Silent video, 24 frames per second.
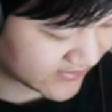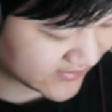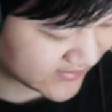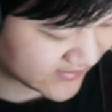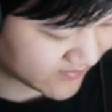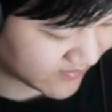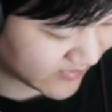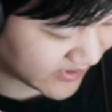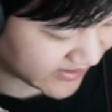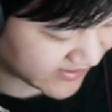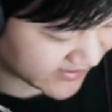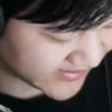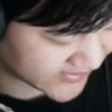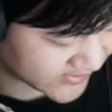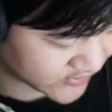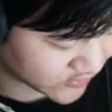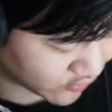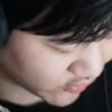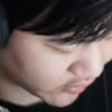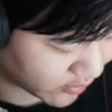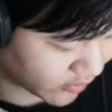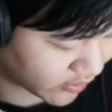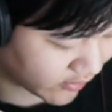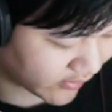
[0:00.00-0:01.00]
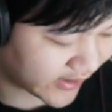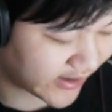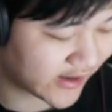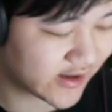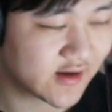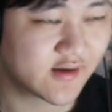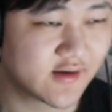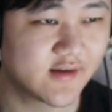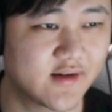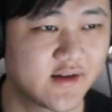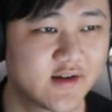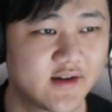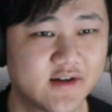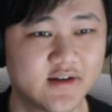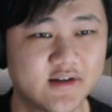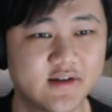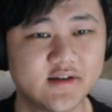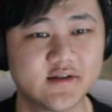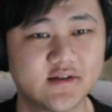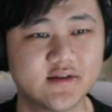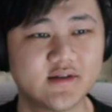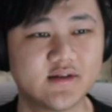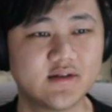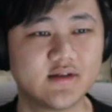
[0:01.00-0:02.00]
Mega Kick's normal, right?
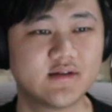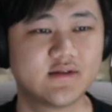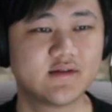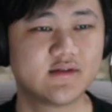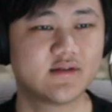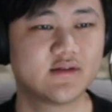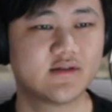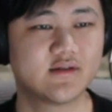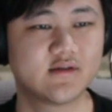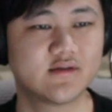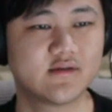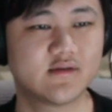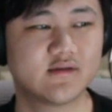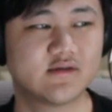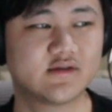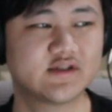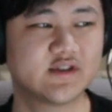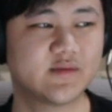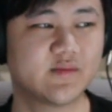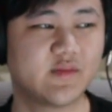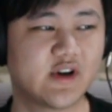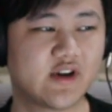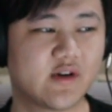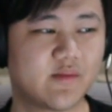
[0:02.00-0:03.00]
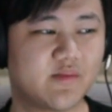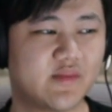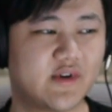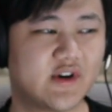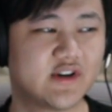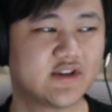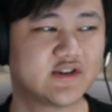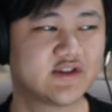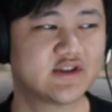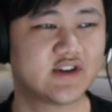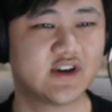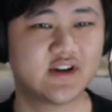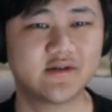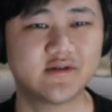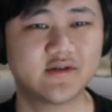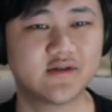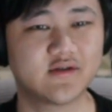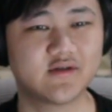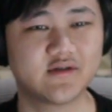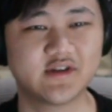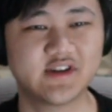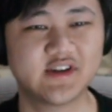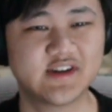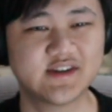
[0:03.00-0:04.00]
Or is it Mega Punch? I don't
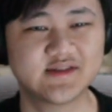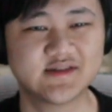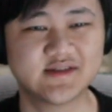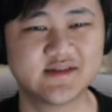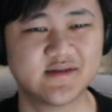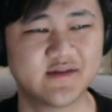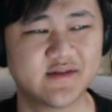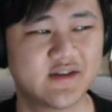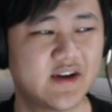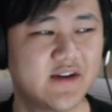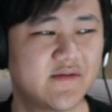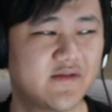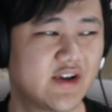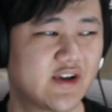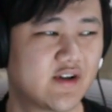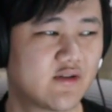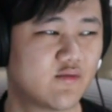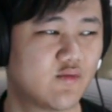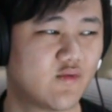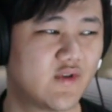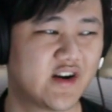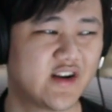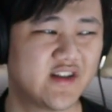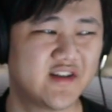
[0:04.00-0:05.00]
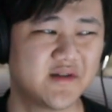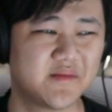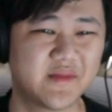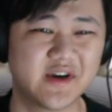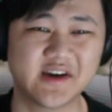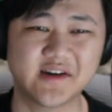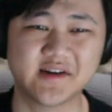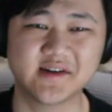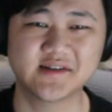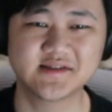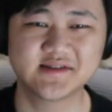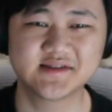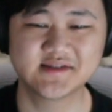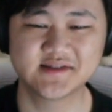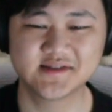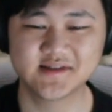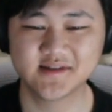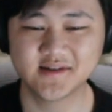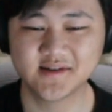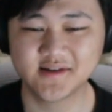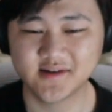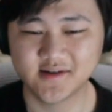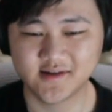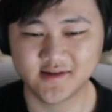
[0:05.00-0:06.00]
know. He has they have like one of the Megas.
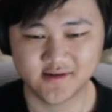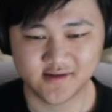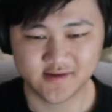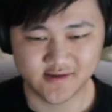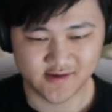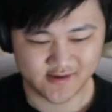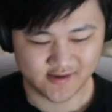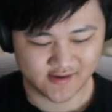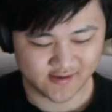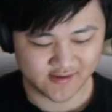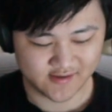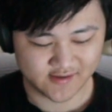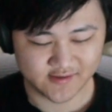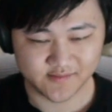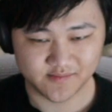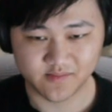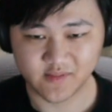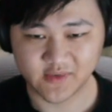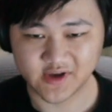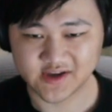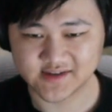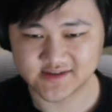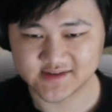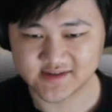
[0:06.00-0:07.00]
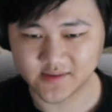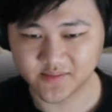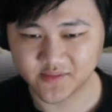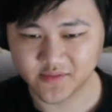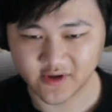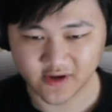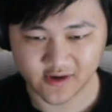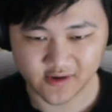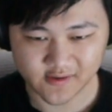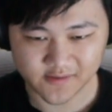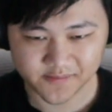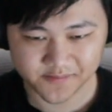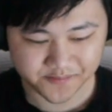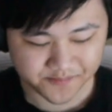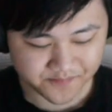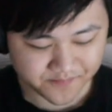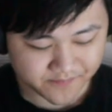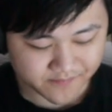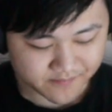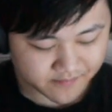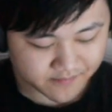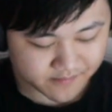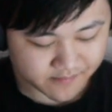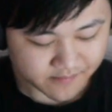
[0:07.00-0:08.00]
Mega something.
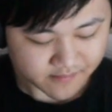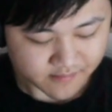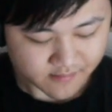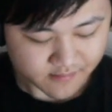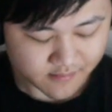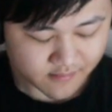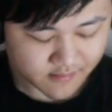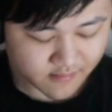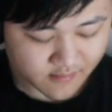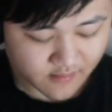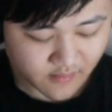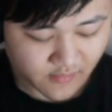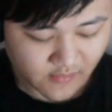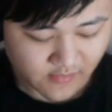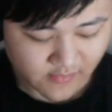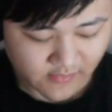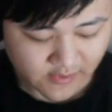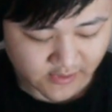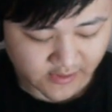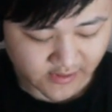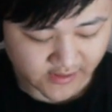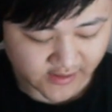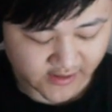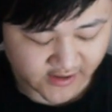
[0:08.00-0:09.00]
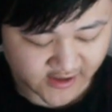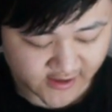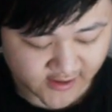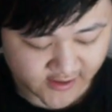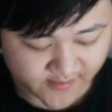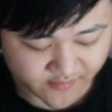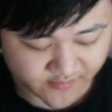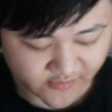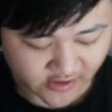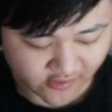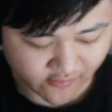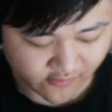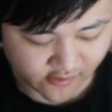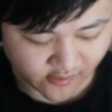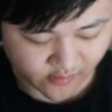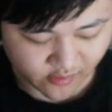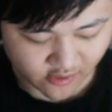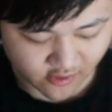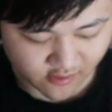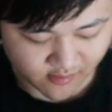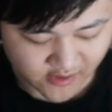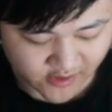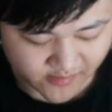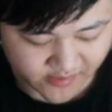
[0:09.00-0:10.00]
Um, not a real
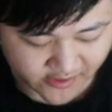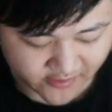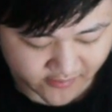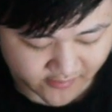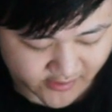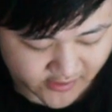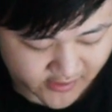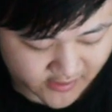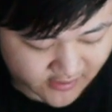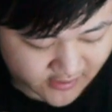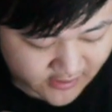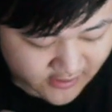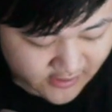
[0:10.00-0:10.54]
Pokemon, by the way.